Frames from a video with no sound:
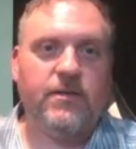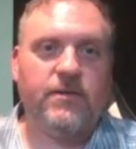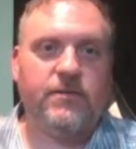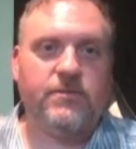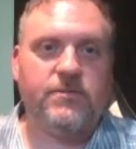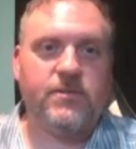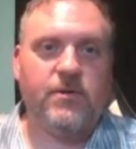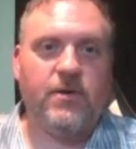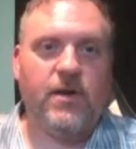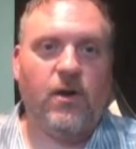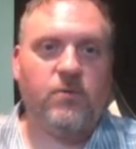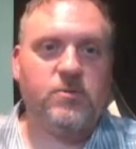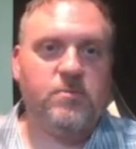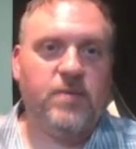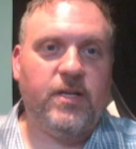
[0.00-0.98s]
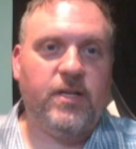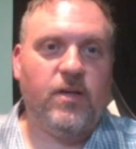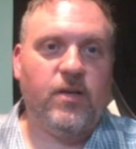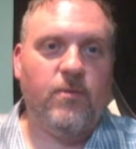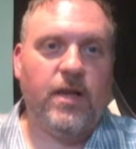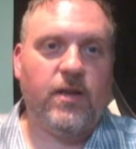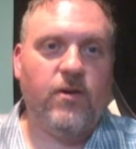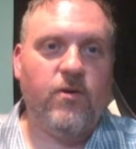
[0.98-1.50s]
so it helps me to go
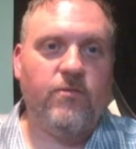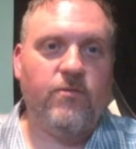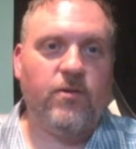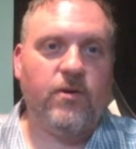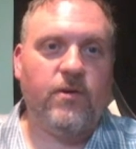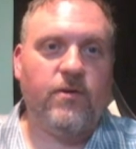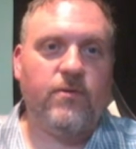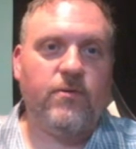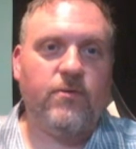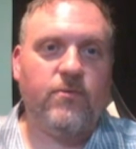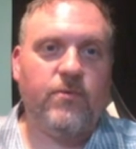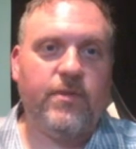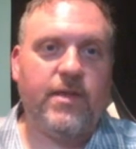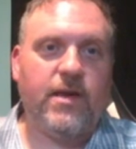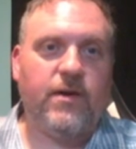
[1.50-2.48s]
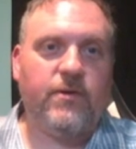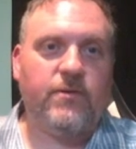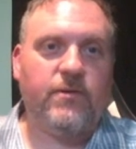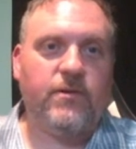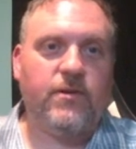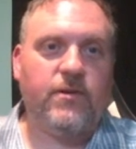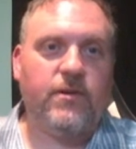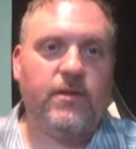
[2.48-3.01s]
back over it without
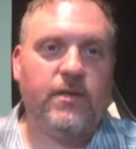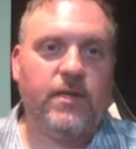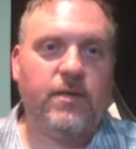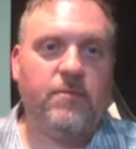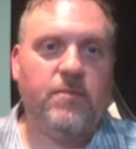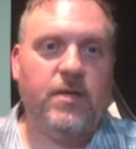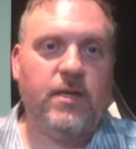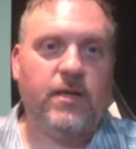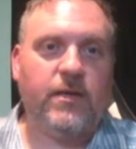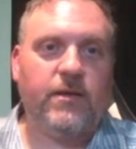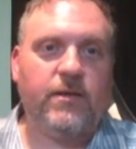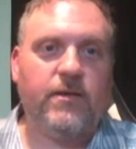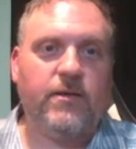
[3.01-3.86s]
committing